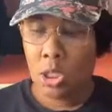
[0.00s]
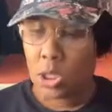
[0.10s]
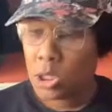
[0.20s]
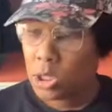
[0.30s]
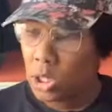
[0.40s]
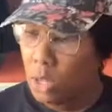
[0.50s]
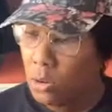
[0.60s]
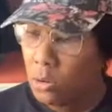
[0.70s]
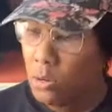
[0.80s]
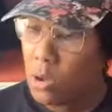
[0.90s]

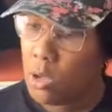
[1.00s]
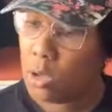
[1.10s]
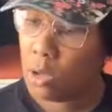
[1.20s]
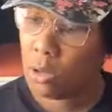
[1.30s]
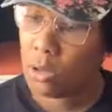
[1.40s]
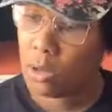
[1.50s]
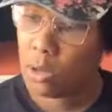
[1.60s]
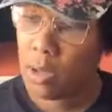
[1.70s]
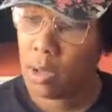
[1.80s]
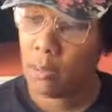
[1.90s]
So
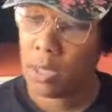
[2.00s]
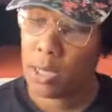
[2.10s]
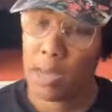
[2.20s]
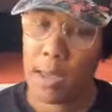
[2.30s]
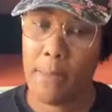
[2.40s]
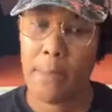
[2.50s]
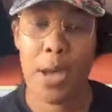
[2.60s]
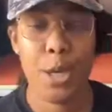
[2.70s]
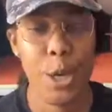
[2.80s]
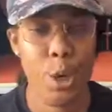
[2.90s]
I'm looking at
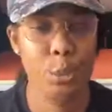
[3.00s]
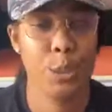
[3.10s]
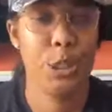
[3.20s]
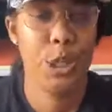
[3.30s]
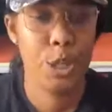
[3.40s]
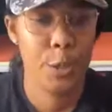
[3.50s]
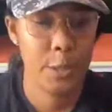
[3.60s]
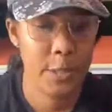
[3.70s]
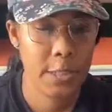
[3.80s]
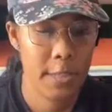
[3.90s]
my notes
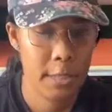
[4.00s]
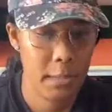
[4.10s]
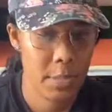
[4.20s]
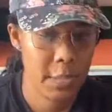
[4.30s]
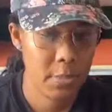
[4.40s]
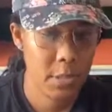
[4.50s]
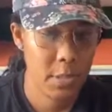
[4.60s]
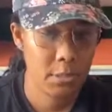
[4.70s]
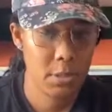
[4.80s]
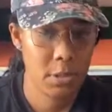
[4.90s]
here because I did make some
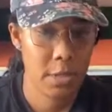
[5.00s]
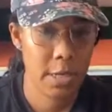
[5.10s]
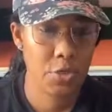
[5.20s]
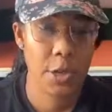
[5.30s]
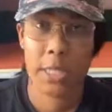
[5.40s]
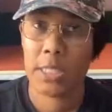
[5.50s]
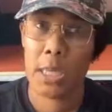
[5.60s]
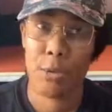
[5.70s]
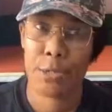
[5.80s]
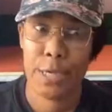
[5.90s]
notes so I can try to
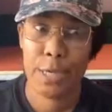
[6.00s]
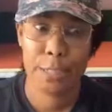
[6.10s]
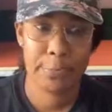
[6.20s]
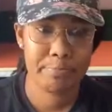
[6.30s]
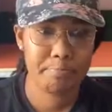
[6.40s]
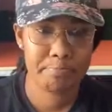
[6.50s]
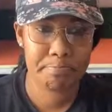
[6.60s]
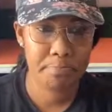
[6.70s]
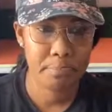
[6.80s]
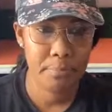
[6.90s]
stay on task.
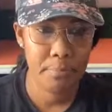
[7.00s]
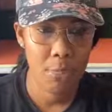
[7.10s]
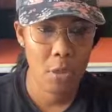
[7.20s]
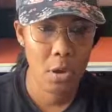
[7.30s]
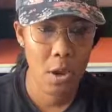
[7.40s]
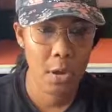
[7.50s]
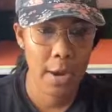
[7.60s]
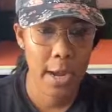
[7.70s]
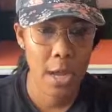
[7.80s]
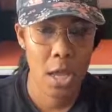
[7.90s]
All
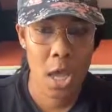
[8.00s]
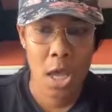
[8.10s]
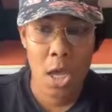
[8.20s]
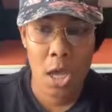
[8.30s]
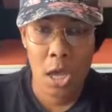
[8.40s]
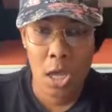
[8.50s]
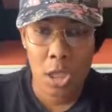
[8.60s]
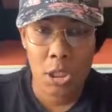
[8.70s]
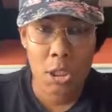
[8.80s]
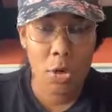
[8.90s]
right.
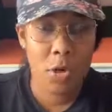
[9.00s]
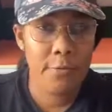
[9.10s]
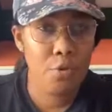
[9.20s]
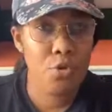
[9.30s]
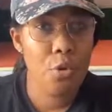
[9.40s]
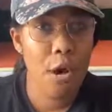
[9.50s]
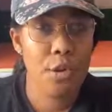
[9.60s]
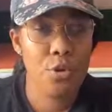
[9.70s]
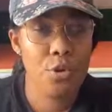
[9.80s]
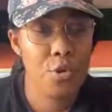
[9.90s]
So if you are
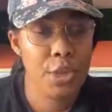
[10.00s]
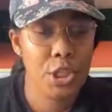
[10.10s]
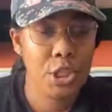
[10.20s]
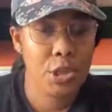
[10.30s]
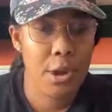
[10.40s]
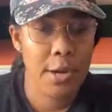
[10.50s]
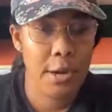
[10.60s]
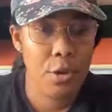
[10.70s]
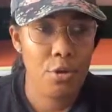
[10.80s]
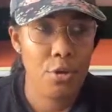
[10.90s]
new and just starting
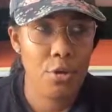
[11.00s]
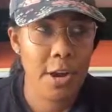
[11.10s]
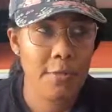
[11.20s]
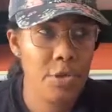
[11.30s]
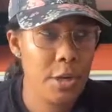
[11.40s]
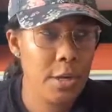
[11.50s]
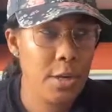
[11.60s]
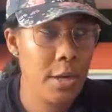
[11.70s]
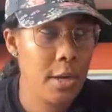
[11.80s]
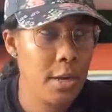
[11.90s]
out on your craft journey,
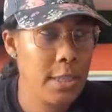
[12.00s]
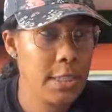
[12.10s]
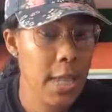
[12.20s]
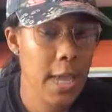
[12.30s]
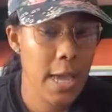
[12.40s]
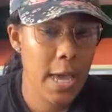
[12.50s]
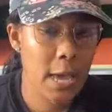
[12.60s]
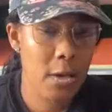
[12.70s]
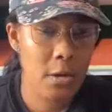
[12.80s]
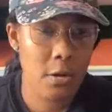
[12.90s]
there is a
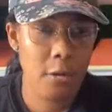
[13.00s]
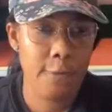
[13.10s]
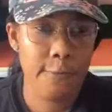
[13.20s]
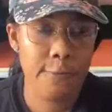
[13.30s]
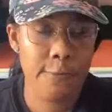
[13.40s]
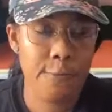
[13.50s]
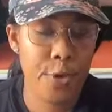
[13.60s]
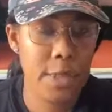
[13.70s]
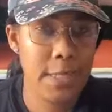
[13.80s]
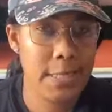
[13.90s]
lot of
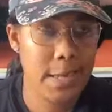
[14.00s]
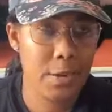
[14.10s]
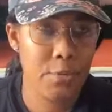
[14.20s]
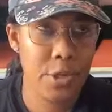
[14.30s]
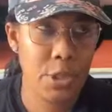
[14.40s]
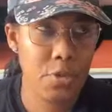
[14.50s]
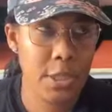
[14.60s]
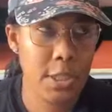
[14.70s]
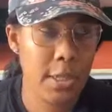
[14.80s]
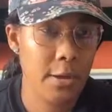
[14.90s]
free design
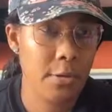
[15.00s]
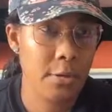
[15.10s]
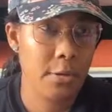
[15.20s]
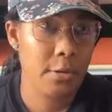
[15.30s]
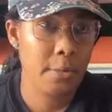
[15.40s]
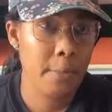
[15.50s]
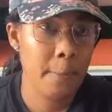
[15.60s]
resources out there.